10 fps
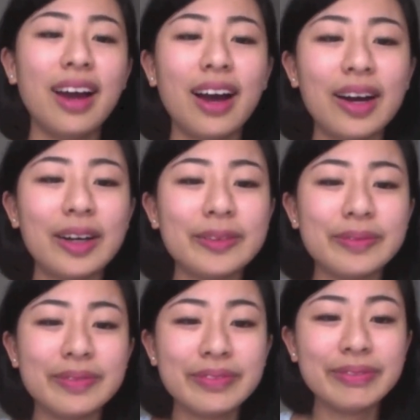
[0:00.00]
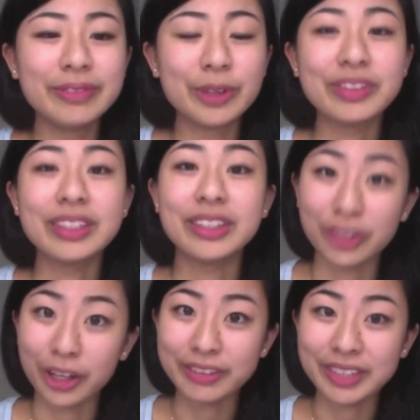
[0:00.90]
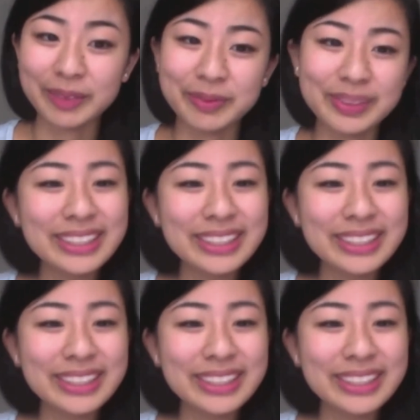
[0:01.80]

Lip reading: So I've seen it a lot of times.